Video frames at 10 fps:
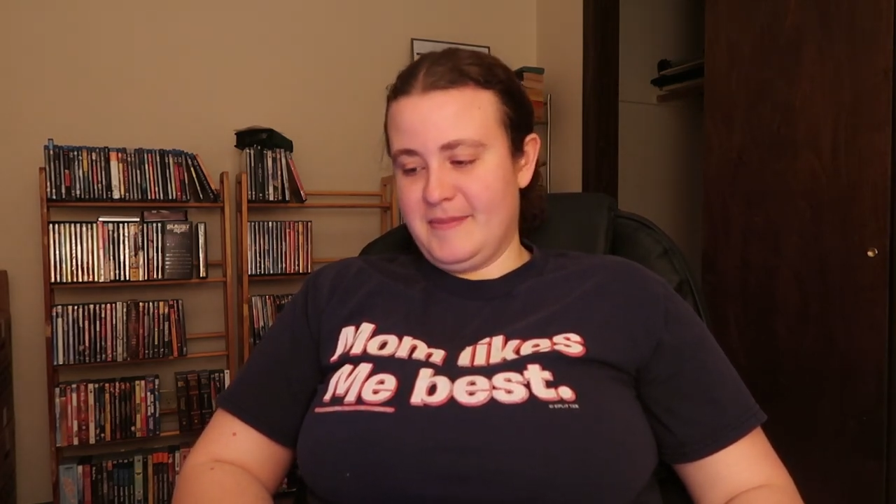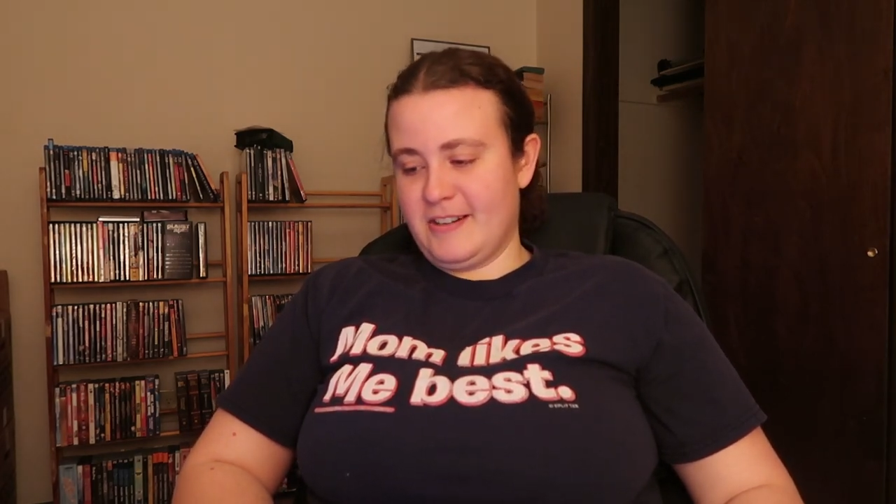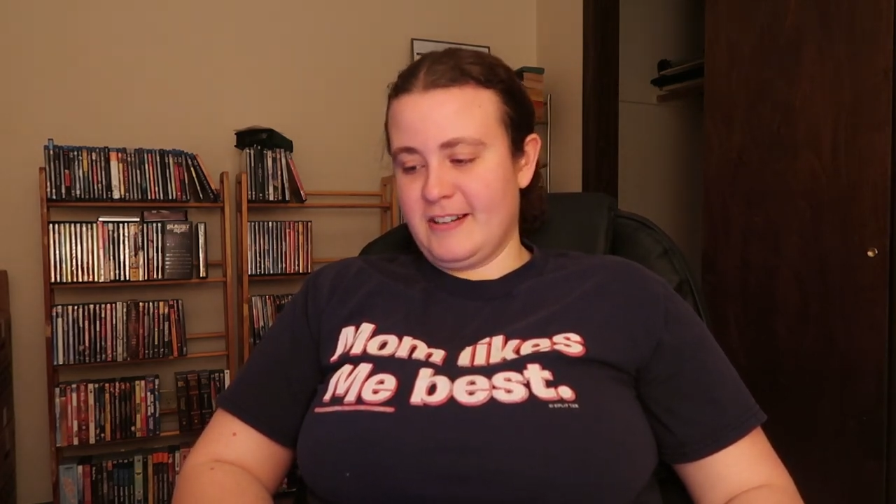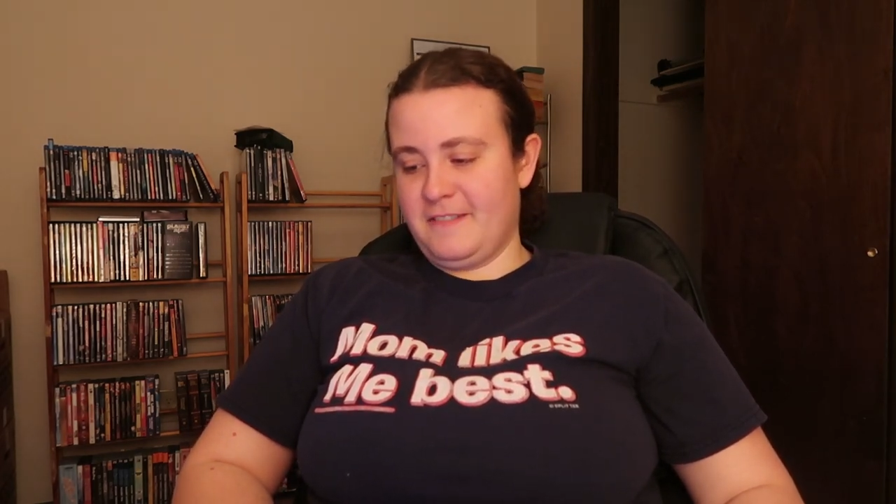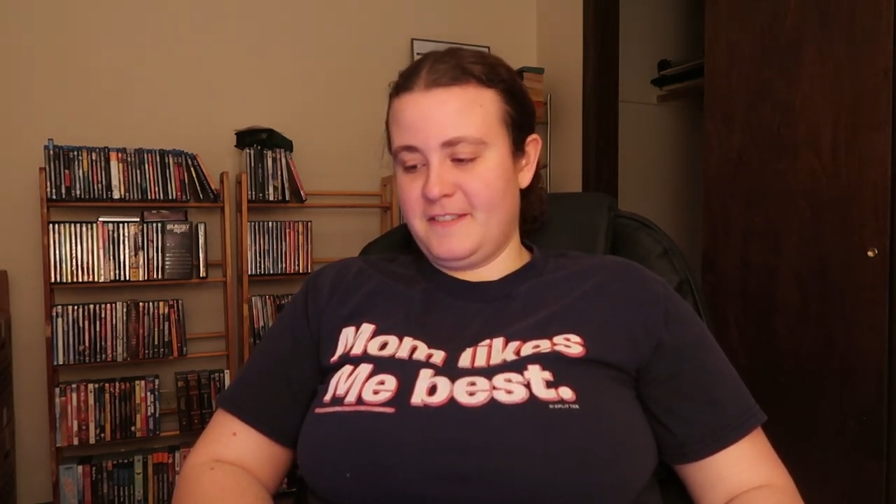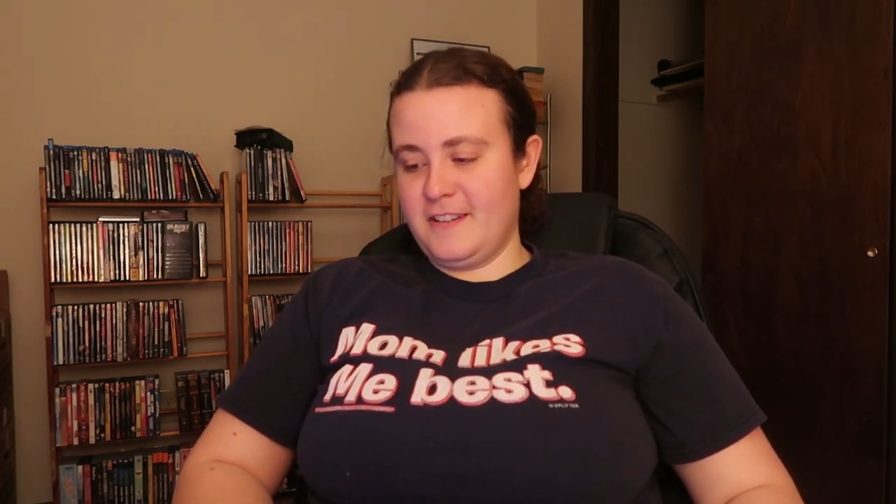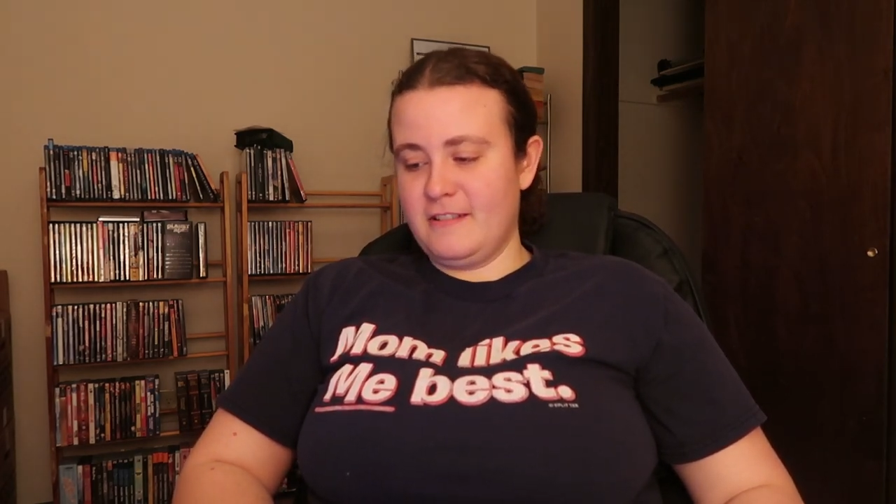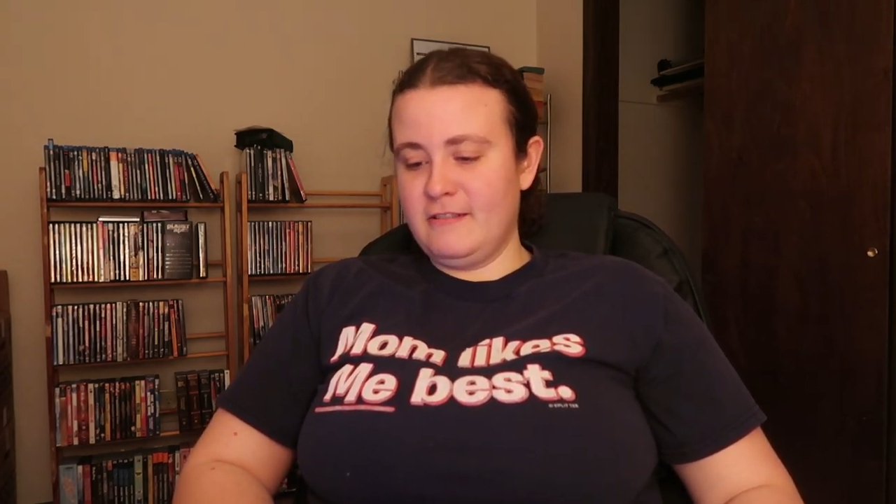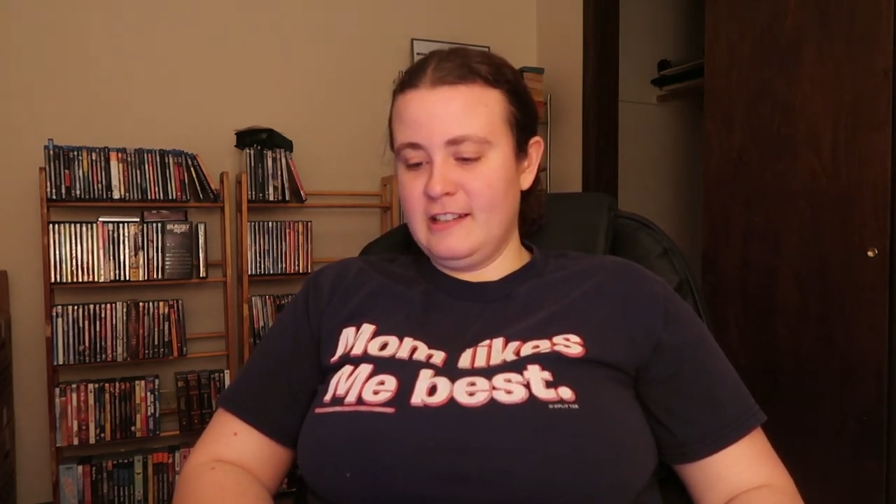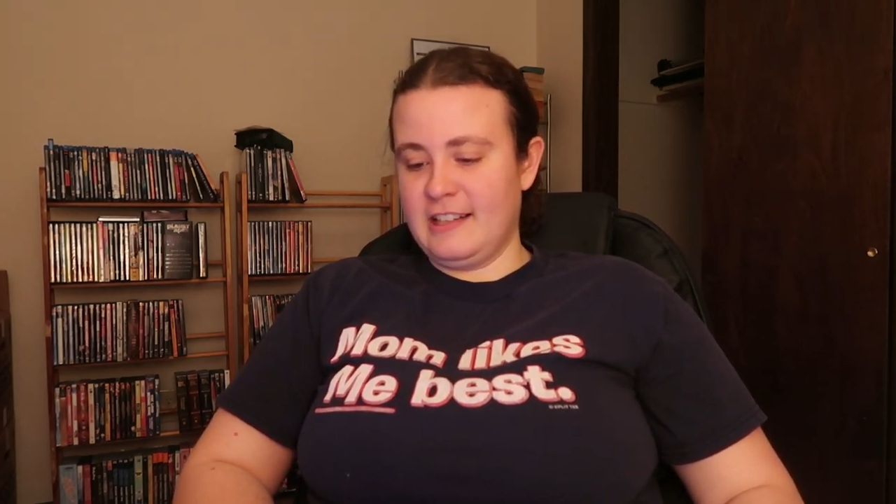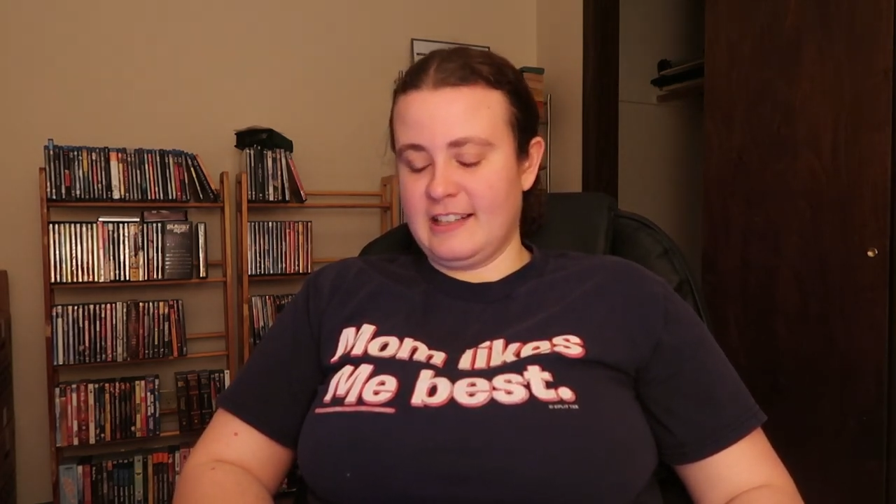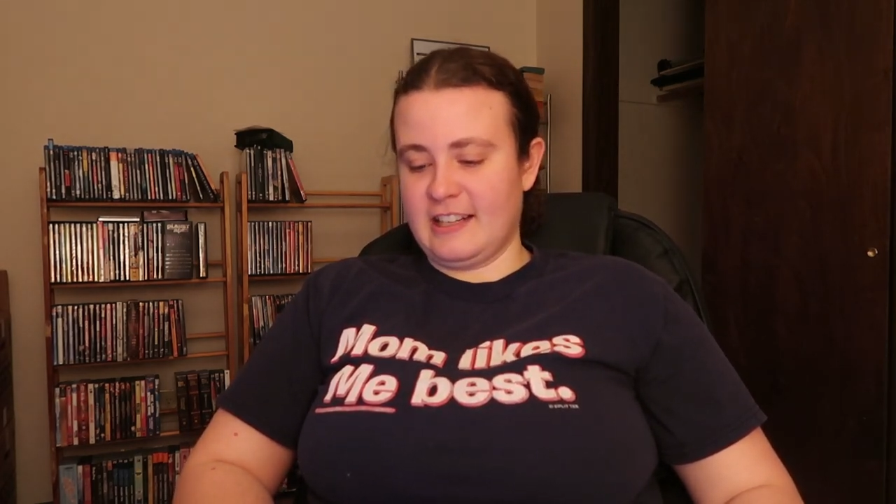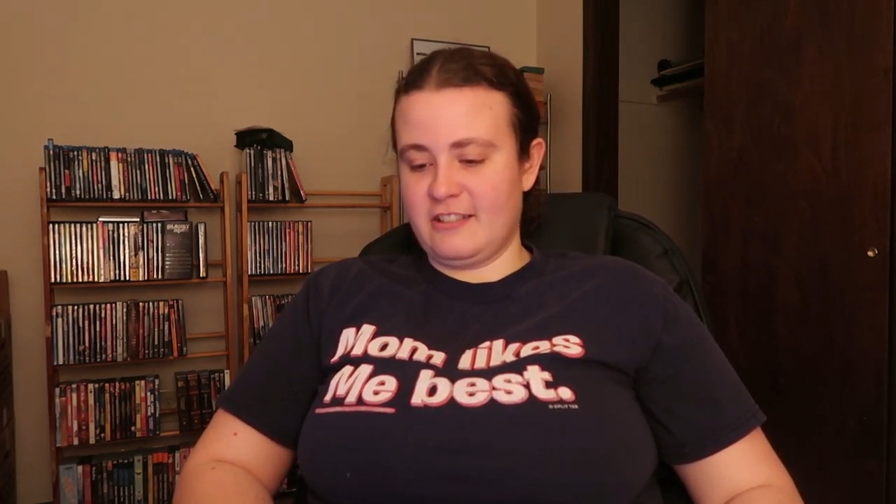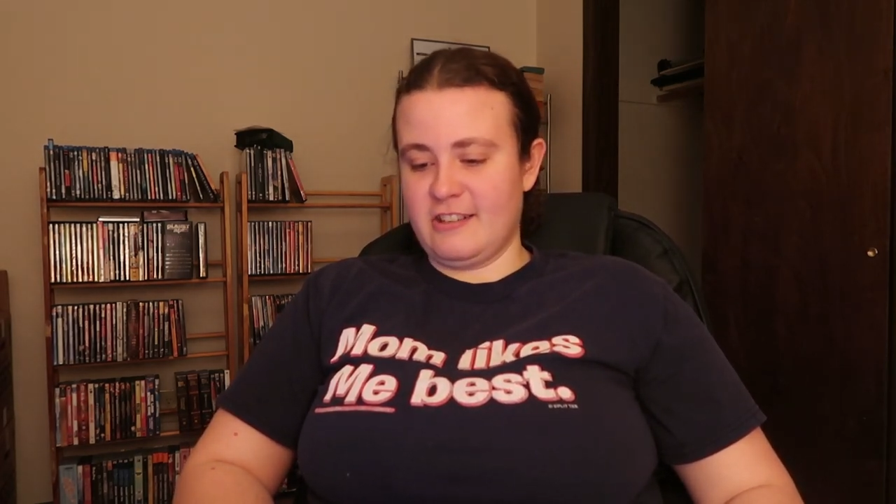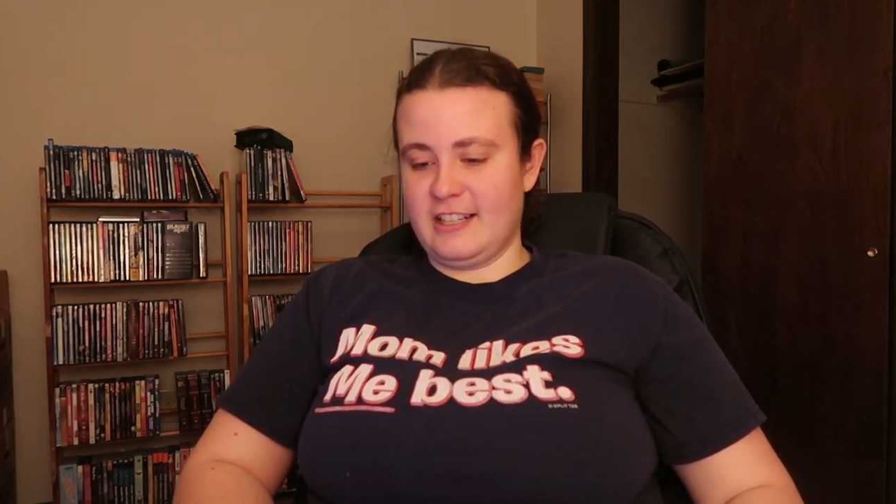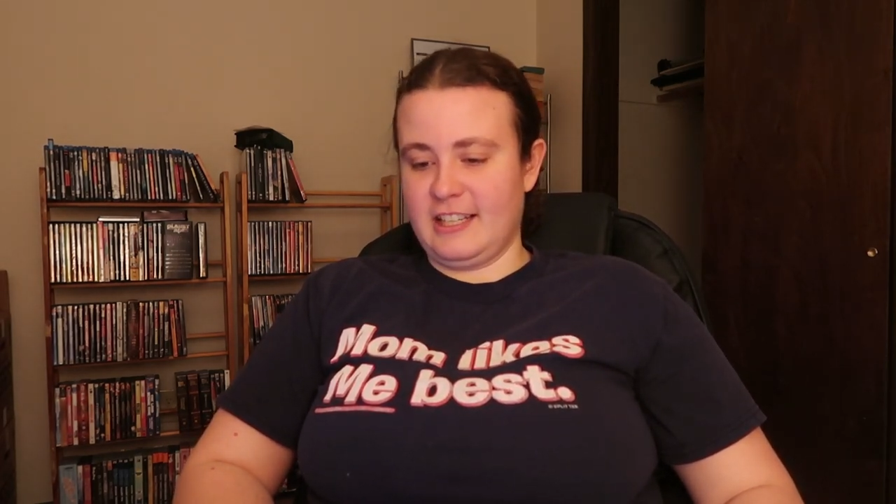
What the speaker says: There are a few, and I tried